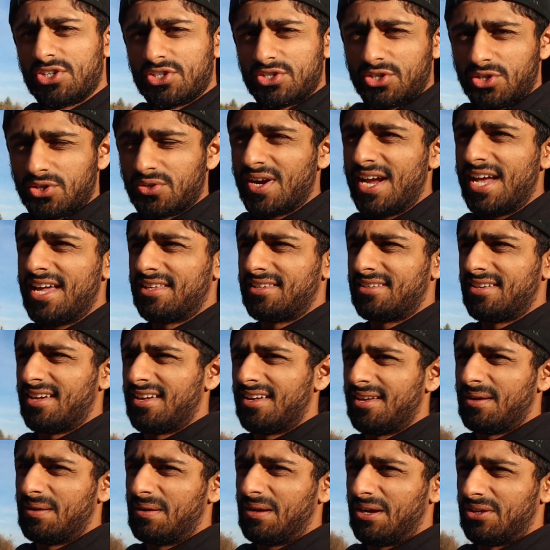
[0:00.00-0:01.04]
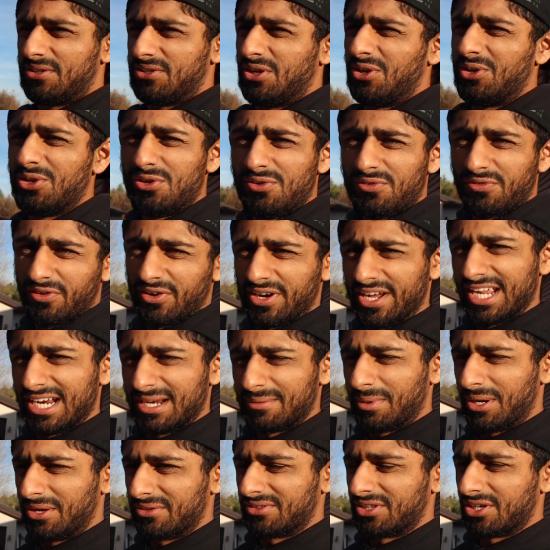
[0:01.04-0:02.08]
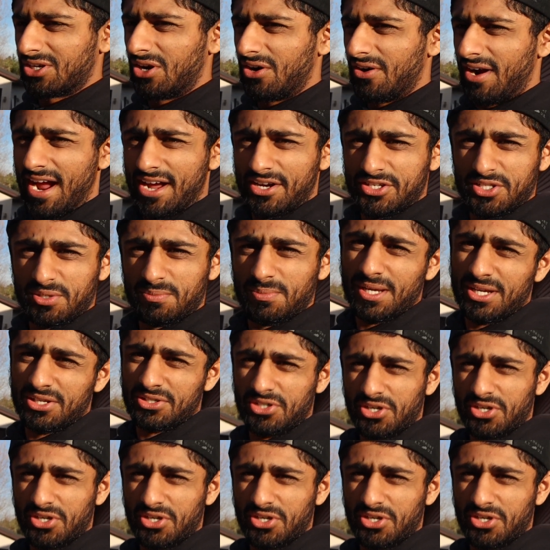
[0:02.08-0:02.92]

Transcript: is great until you forget about the car actually being